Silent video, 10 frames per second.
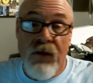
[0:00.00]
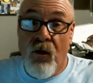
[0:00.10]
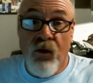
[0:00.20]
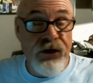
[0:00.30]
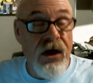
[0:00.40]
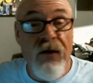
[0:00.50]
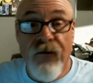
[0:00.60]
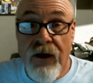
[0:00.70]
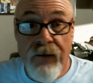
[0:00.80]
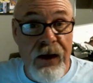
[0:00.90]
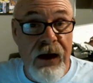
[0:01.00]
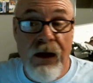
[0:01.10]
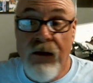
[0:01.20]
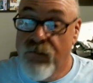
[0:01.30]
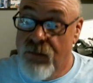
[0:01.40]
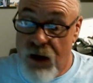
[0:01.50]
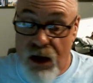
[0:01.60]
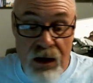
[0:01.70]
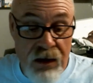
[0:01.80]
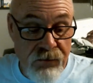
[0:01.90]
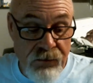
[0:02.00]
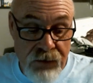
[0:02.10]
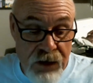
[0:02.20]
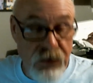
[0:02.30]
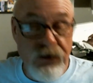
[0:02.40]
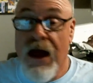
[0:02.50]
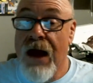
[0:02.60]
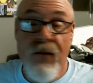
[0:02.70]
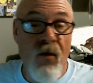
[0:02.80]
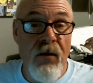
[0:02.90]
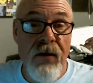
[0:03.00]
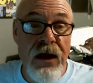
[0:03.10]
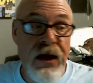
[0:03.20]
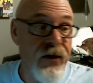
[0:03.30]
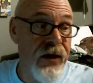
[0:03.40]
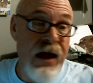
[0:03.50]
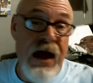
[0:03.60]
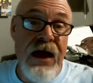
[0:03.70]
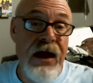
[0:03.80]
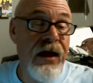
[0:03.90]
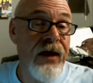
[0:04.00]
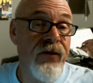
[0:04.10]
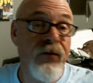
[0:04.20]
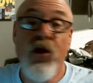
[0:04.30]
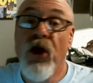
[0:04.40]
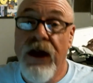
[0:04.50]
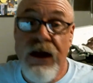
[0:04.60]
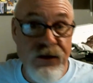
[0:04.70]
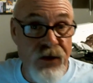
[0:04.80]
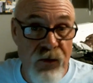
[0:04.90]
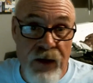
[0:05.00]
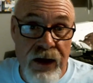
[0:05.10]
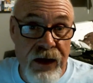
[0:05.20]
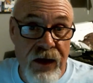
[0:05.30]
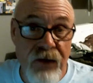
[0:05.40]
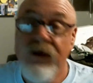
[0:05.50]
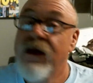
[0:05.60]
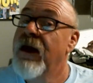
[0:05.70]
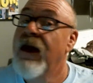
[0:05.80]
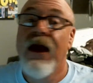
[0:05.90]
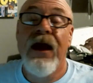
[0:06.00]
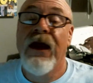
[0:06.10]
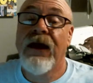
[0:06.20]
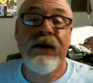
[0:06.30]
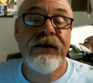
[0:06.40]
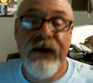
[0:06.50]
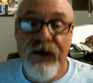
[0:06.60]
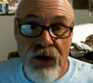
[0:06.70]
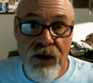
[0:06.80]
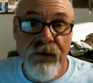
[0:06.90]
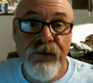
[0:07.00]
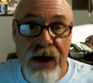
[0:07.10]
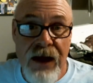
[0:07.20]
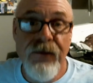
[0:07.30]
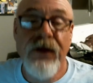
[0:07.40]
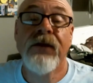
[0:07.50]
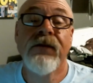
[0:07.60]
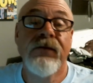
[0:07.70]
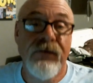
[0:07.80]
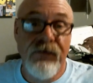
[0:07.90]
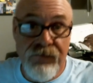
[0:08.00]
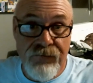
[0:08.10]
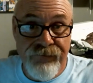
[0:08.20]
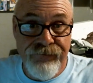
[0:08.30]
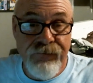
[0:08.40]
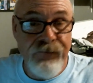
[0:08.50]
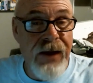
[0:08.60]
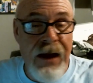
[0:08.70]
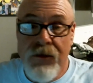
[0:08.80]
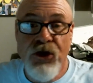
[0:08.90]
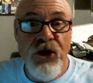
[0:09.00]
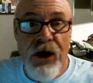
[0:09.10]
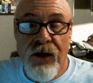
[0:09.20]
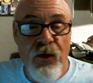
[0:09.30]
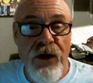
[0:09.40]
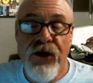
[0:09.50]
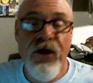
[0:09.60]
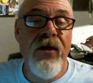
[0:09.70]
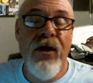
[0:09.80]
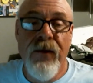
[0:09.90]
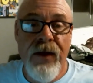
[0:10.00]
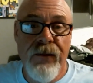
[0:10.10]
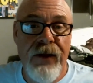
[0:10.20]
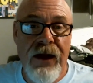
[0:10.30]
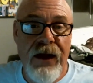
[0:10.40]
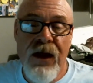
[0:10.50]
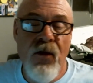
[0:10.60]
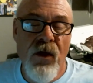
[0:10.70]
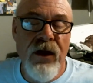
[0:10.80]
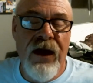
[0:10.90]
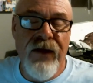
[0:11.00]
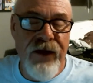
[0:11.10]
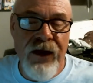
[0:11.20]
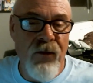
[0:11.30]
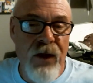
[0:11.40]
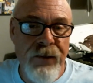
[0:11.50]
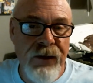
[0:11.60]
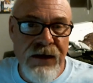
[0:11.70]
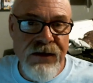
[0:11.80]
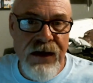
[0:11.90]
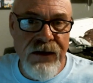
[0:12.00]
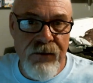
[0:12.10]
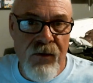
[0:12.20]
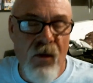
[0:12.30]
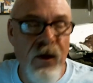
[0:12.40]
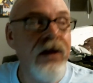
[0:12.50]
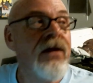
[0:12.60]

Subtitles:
Was offering me a lot more money than I had even put into the radio. And I said, "Look, payment's done. You don't owe me a penny." He wouldn't have anyway, but that's not the point.